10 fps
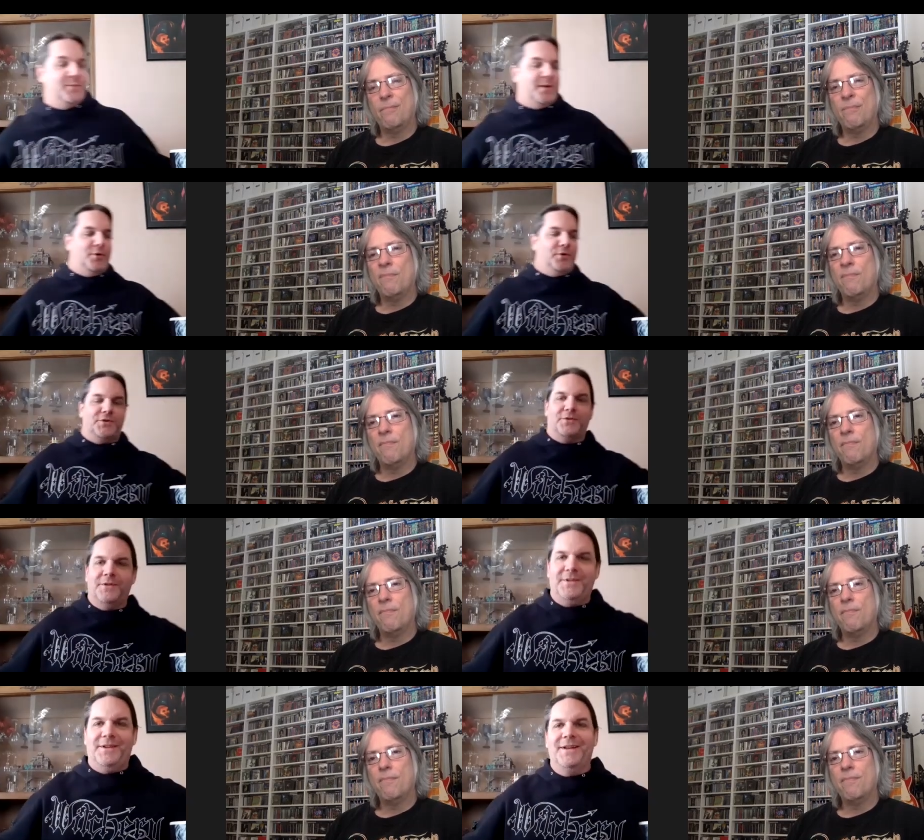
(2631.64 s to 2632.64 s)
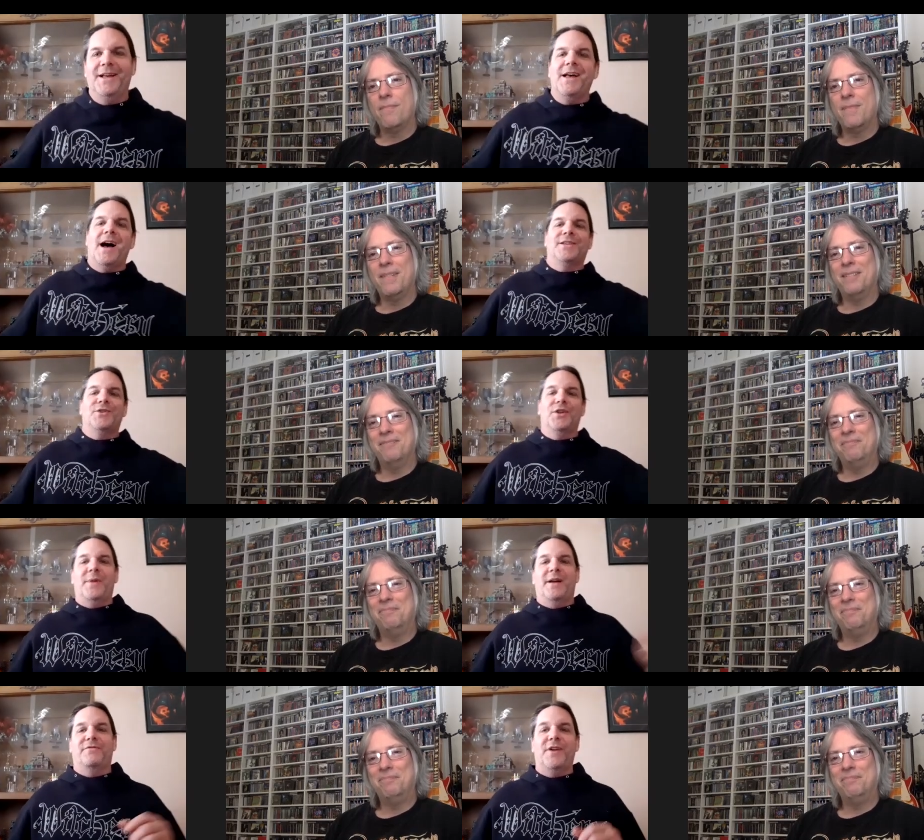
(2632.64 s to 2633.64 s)
Speaker 1: a big poster. I saw them
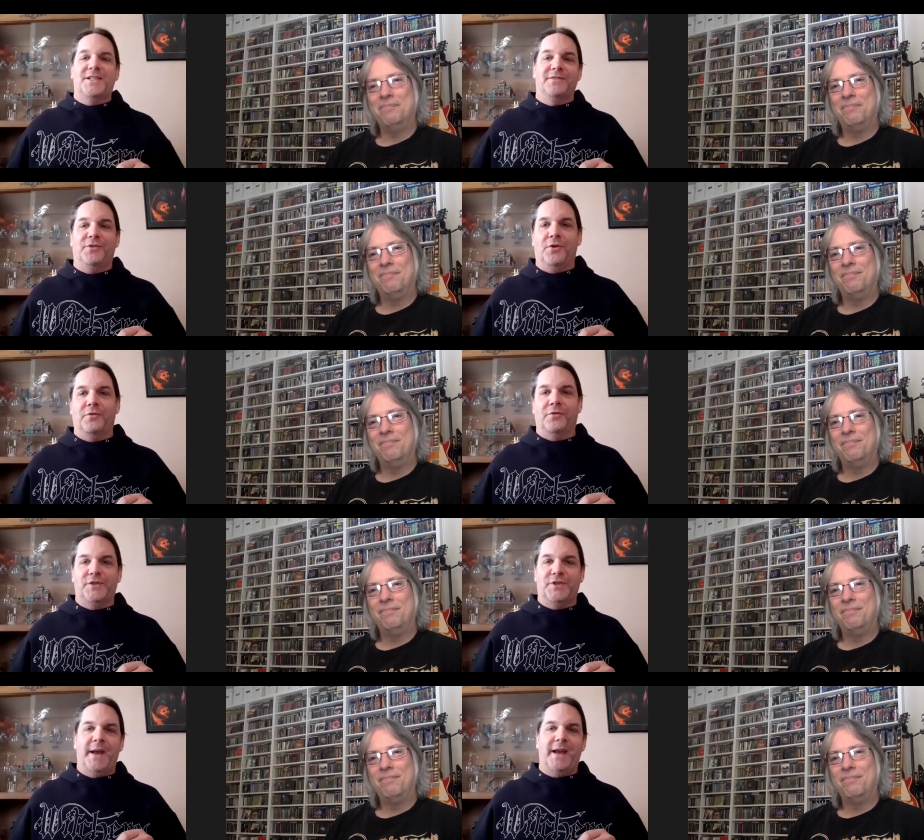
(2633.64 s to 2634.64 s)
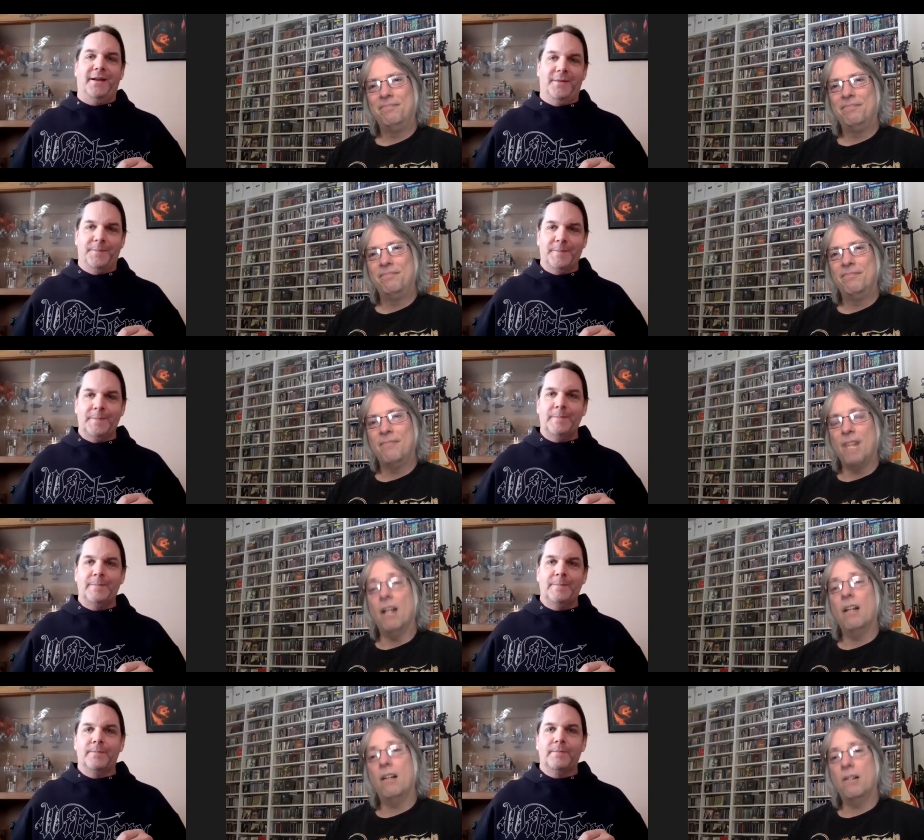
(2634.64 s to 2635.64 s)
at a festival over in Spain.
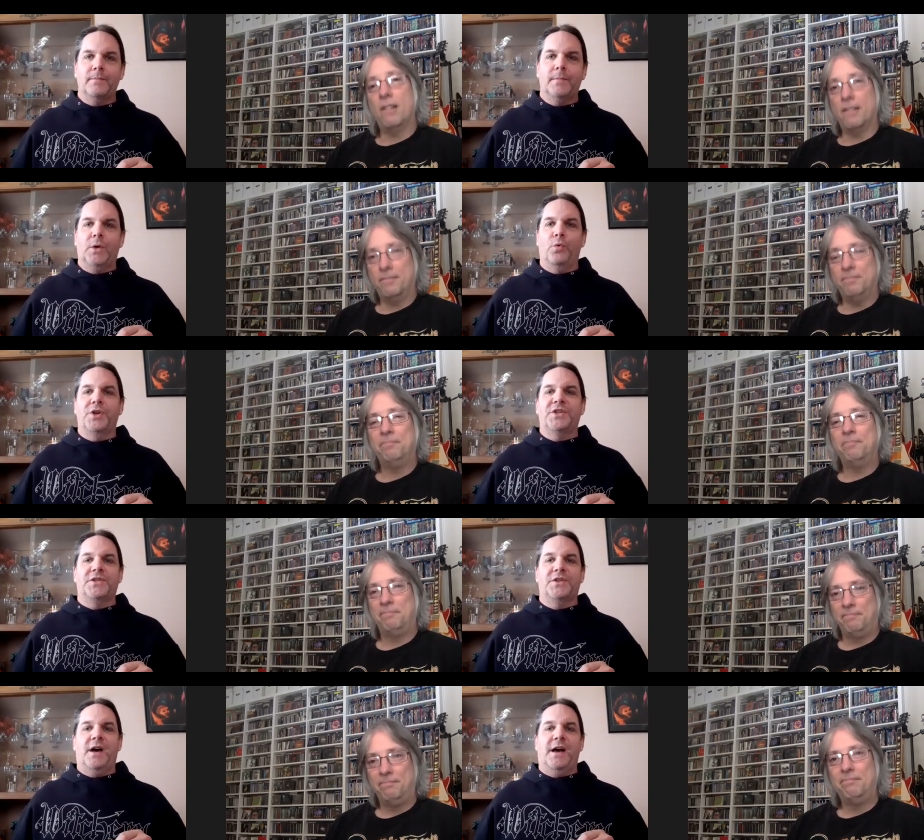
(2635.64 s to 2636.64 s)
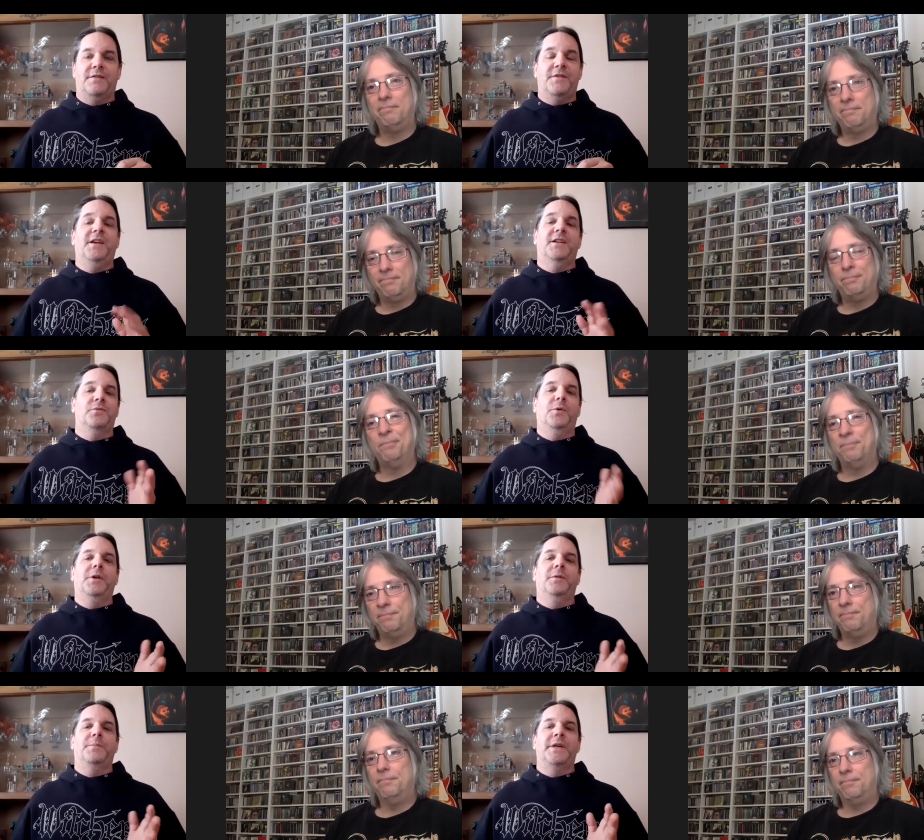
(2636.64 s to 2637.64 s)
Ah, okay. Which is, the, I think it's
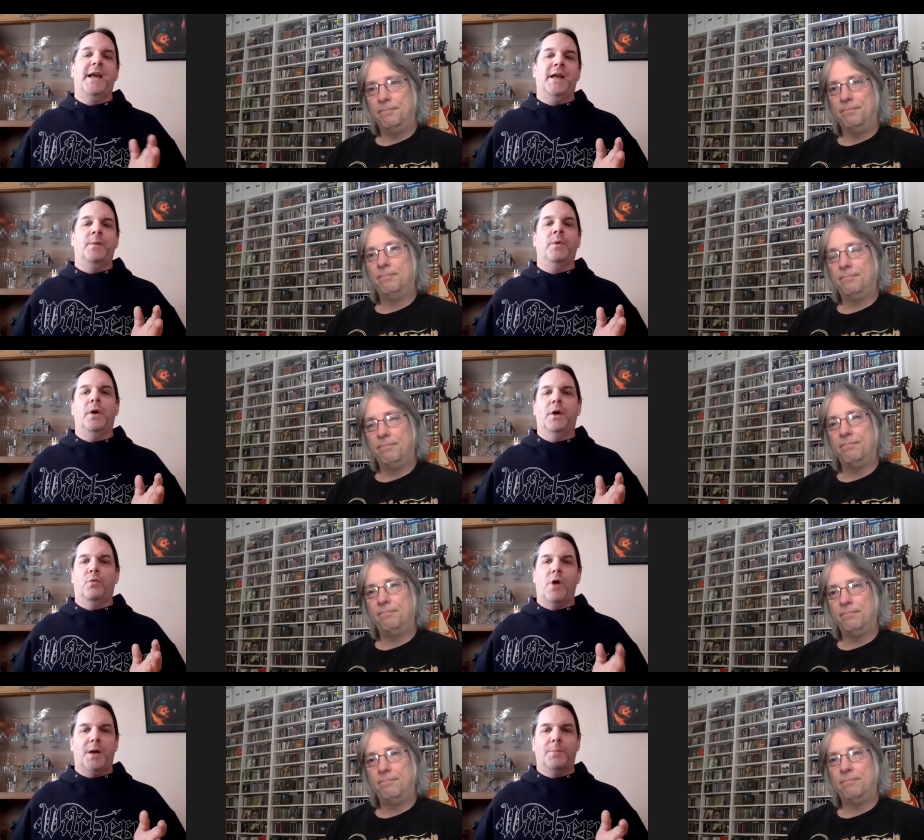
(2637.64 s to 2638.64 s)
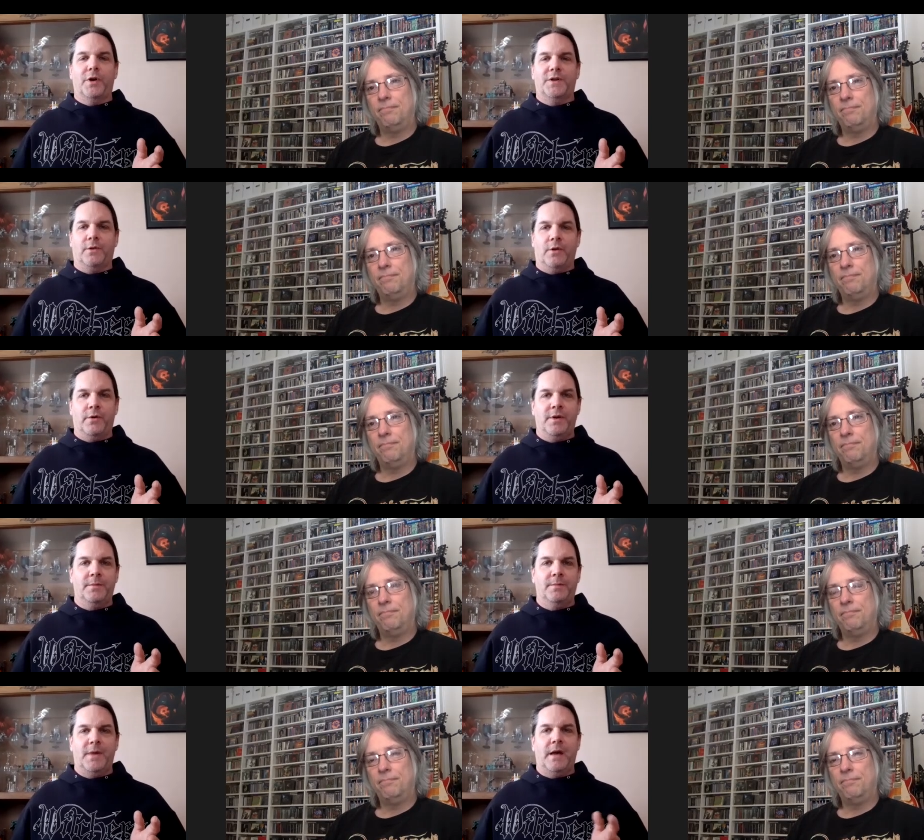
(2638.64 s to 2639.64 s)
what became Rock Barcelona.
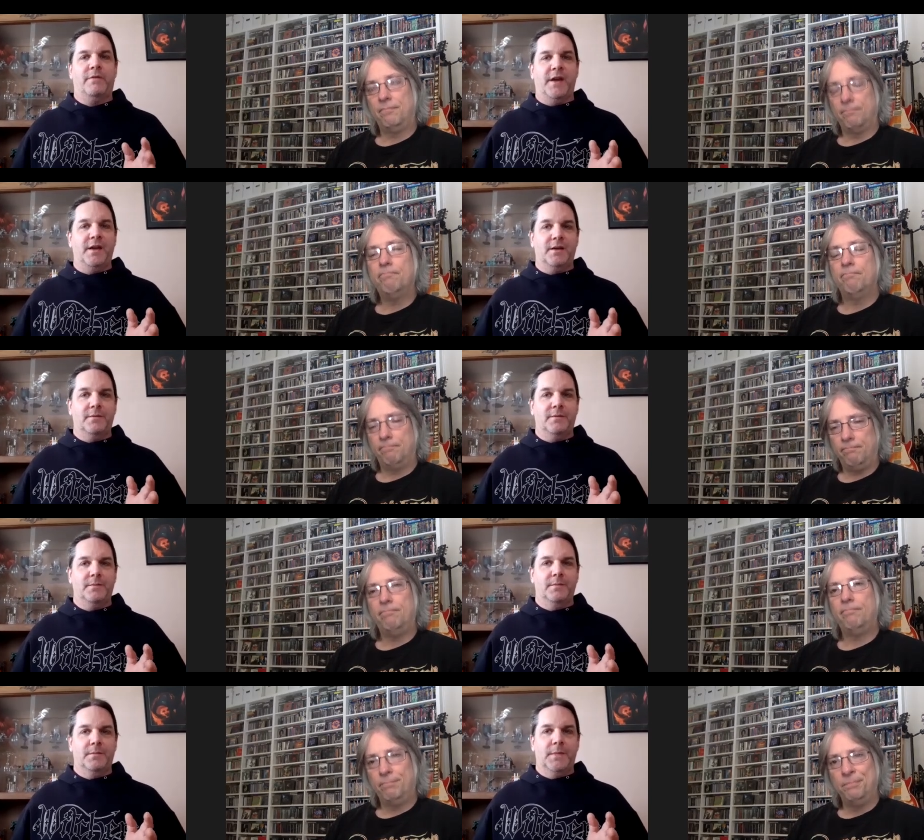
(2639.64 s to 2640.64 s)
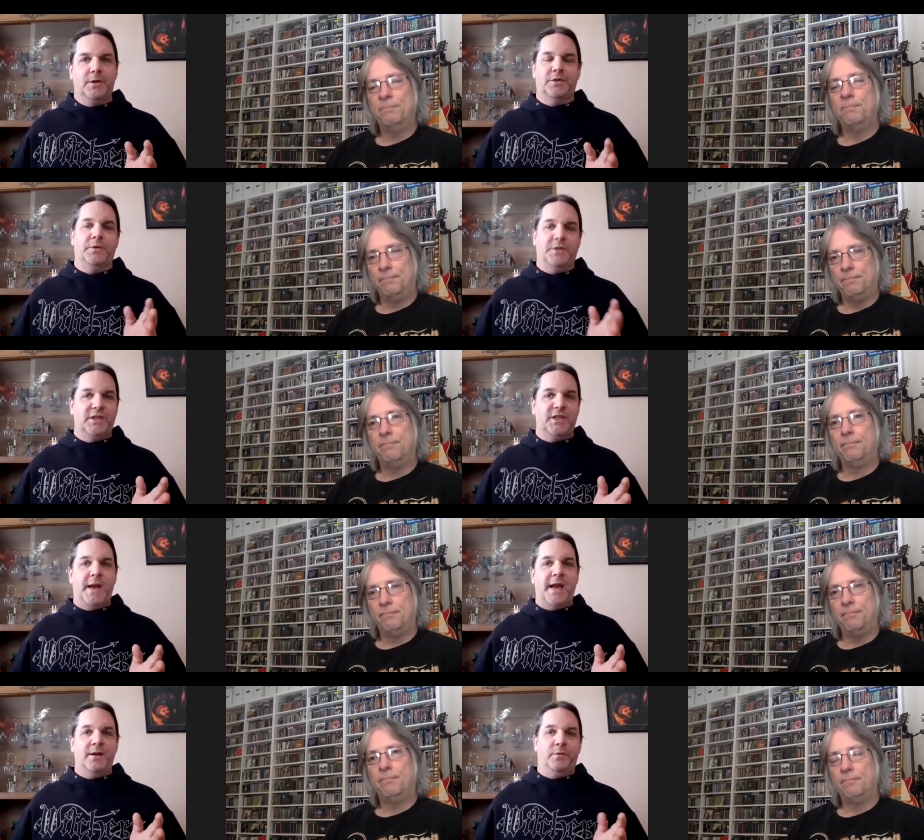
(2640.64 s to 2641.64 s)
I think because it was in
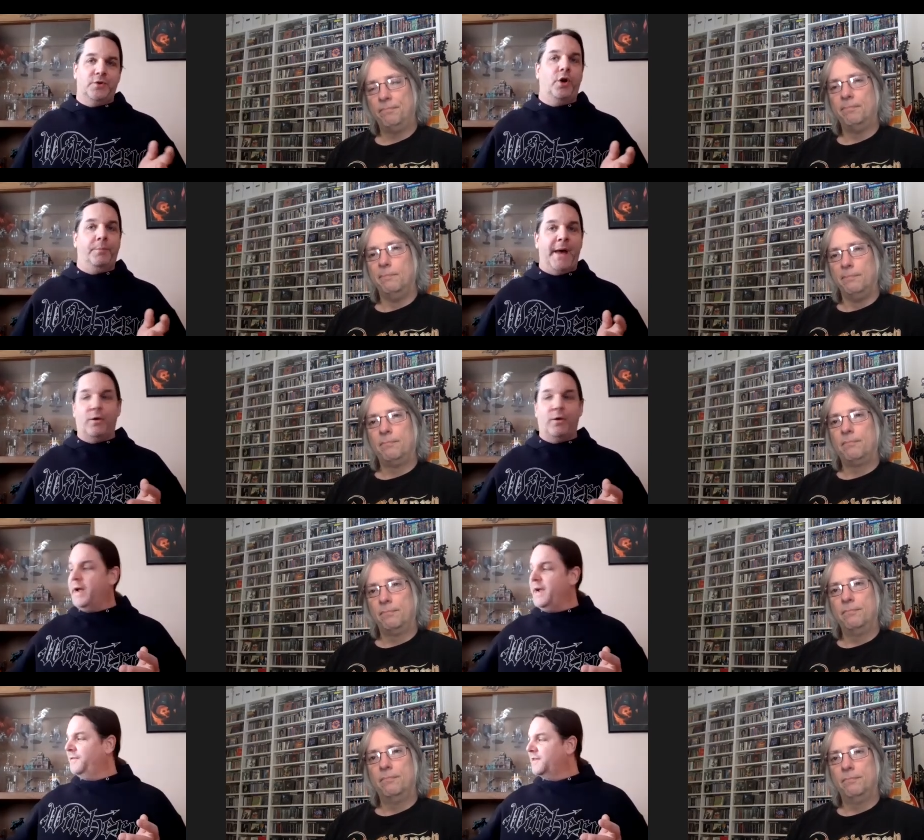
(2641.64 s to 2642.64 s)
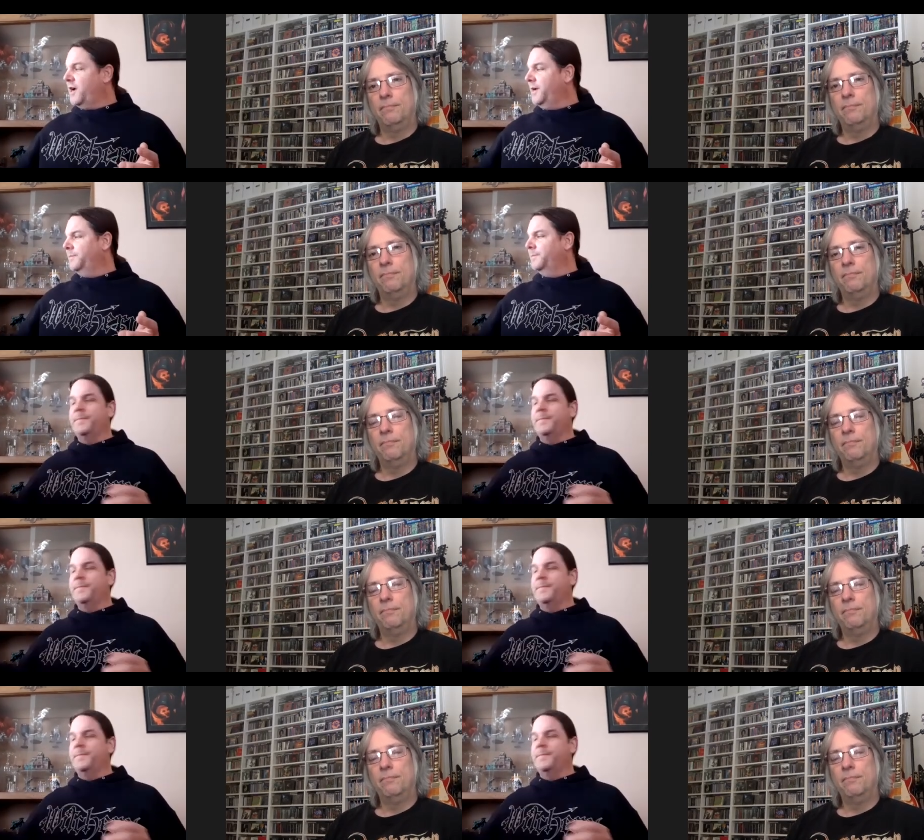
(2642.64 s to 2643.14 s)
Spain. It was called Metal Way at the time.